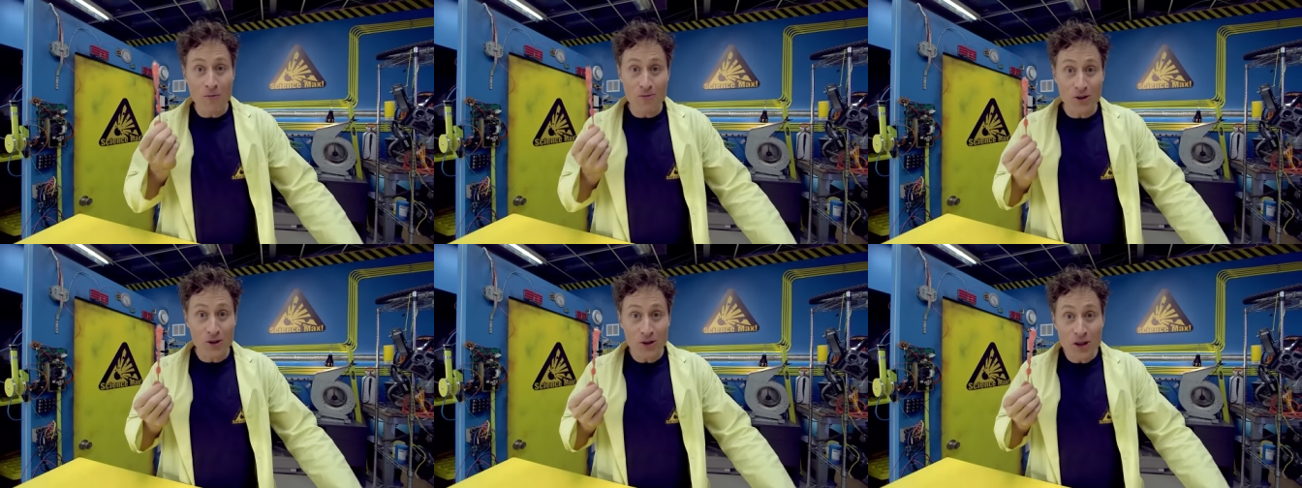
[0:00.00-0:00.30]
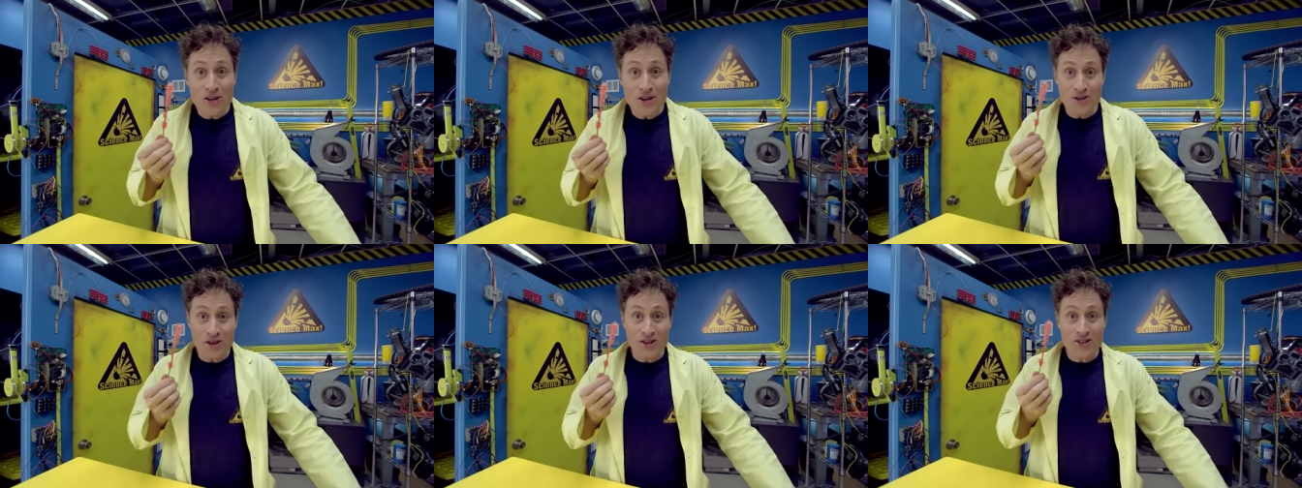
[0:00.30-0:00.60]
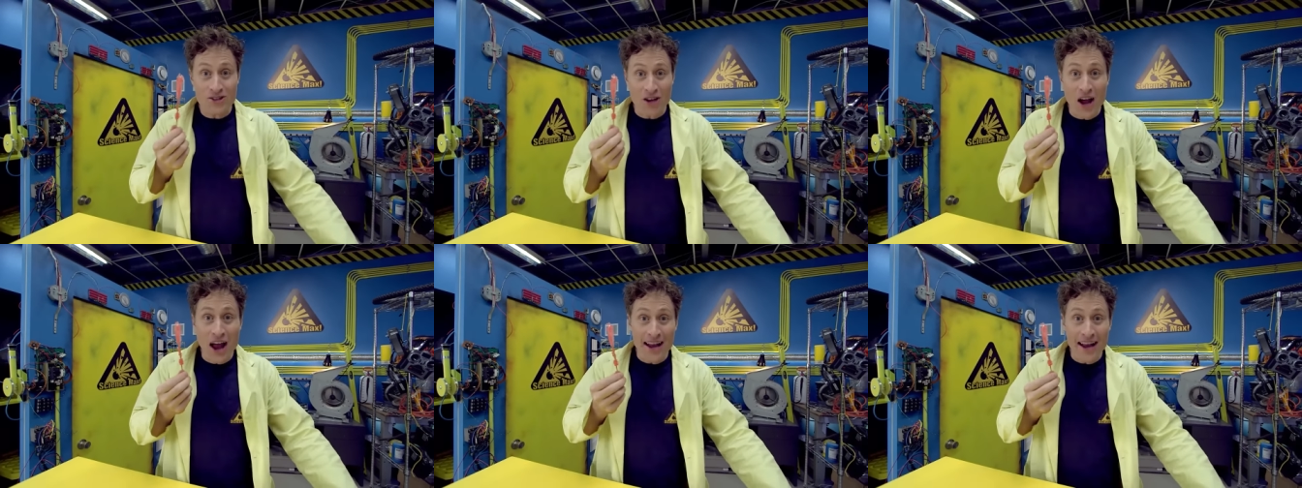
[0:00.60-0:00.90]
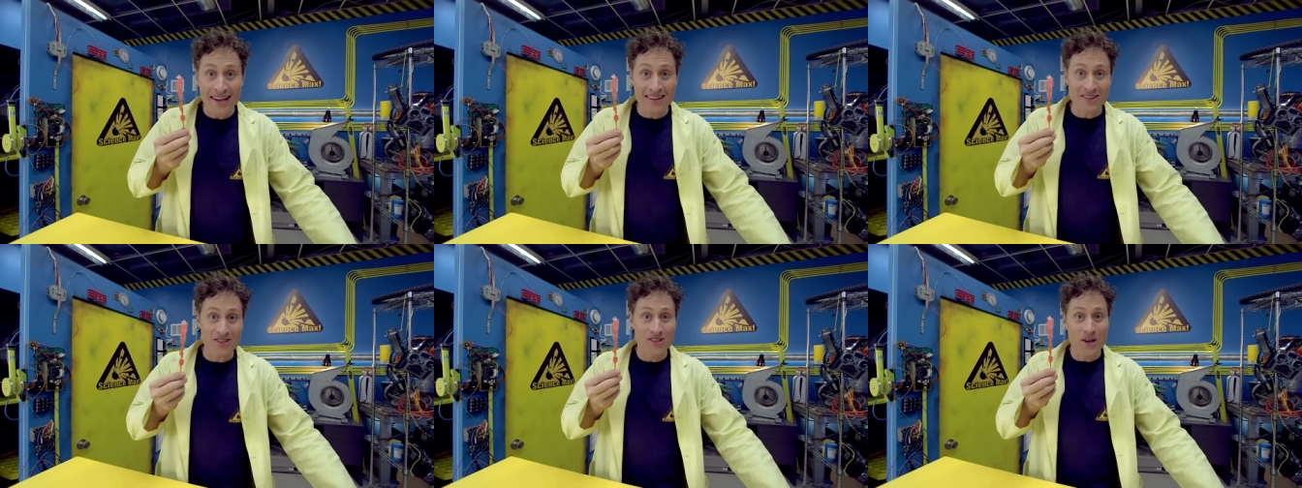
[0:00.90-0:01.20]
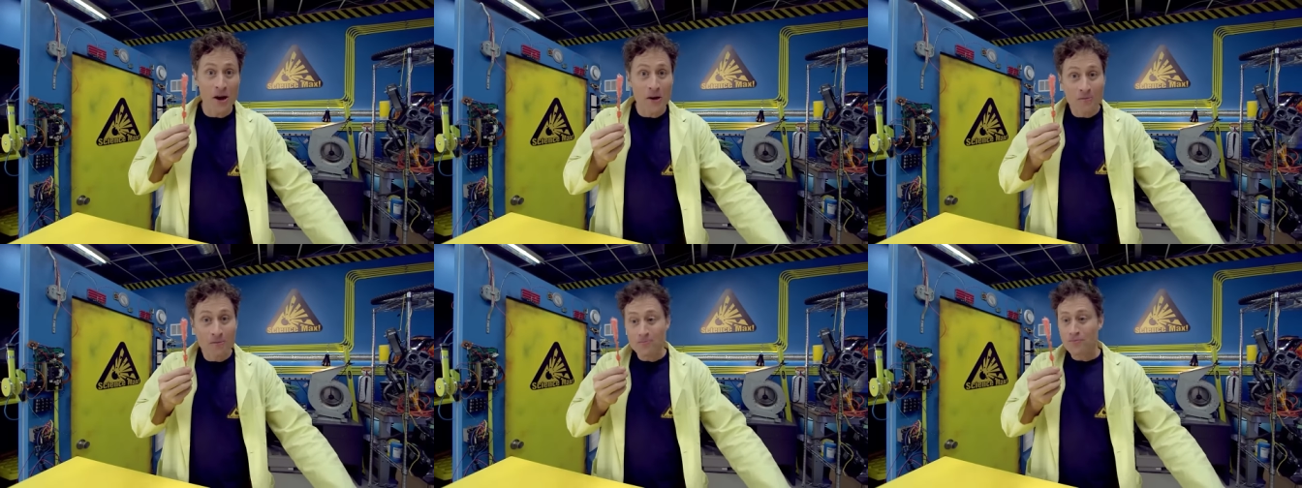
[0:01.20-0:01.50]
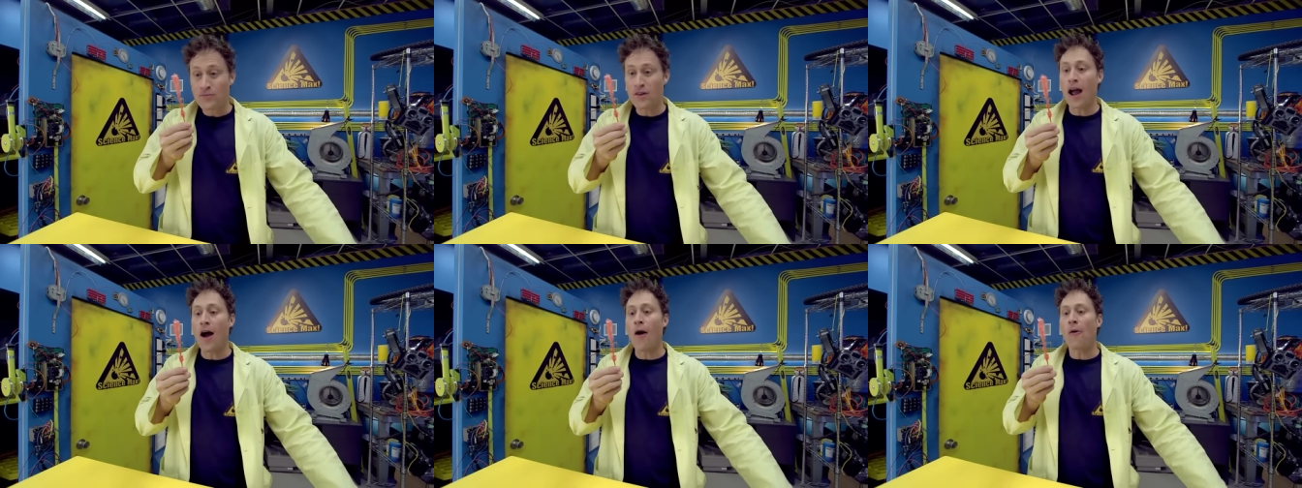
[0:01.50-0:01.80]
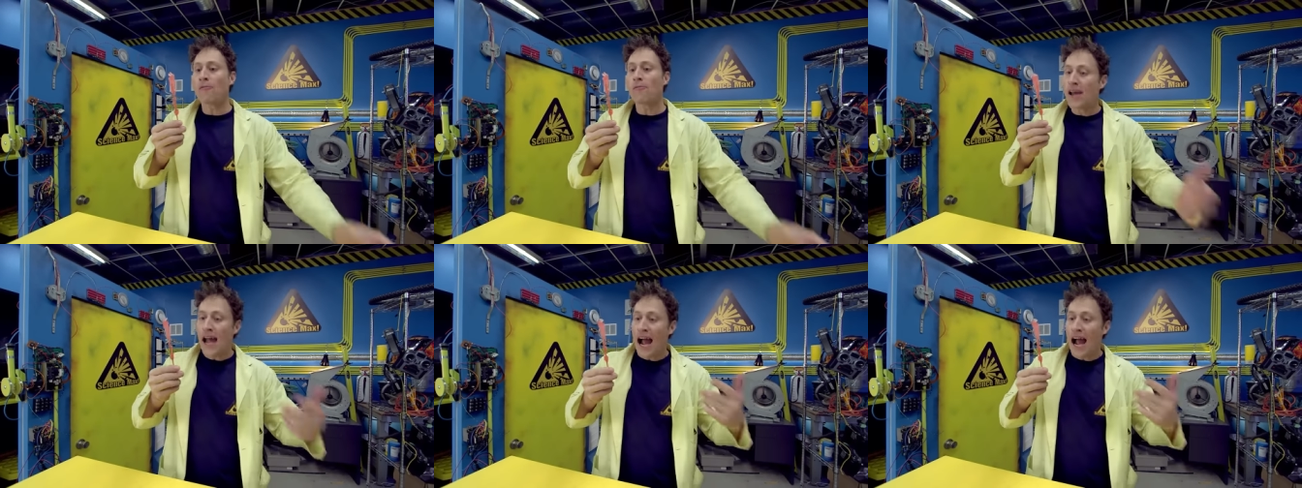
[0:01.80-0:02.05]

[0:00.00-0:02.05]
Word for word: Delicious science. Now,